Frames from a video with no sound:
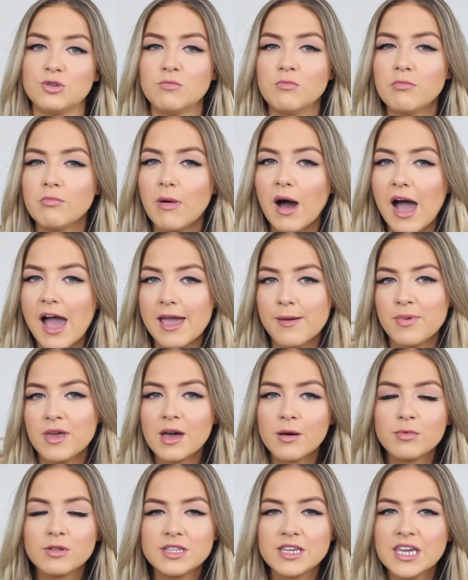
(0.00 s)
You might
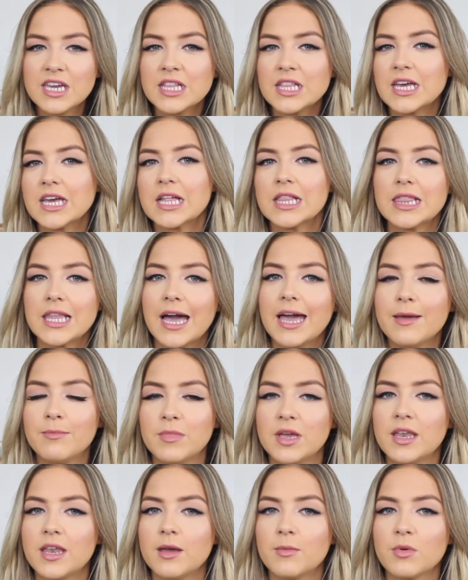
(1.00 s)
be able to get like a
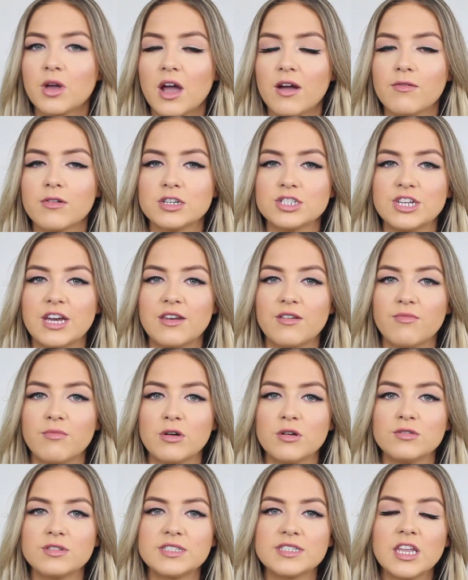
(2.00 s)
light medium coverage out of
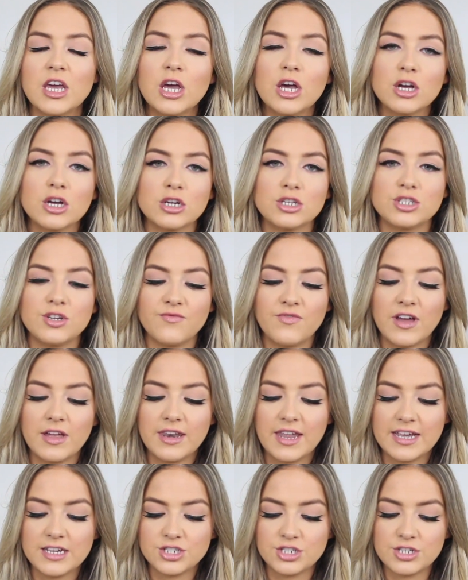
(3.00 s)
most cushion
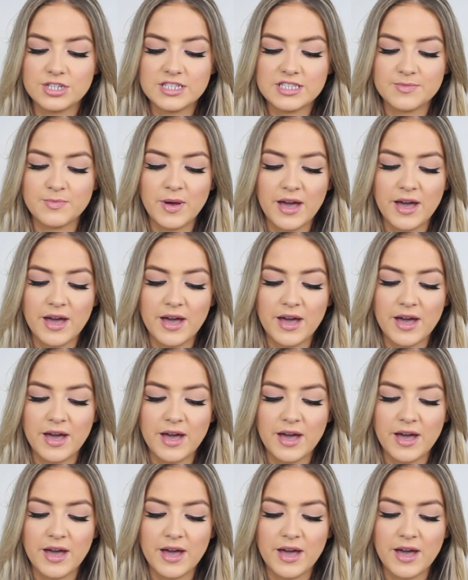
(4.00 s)
foundations,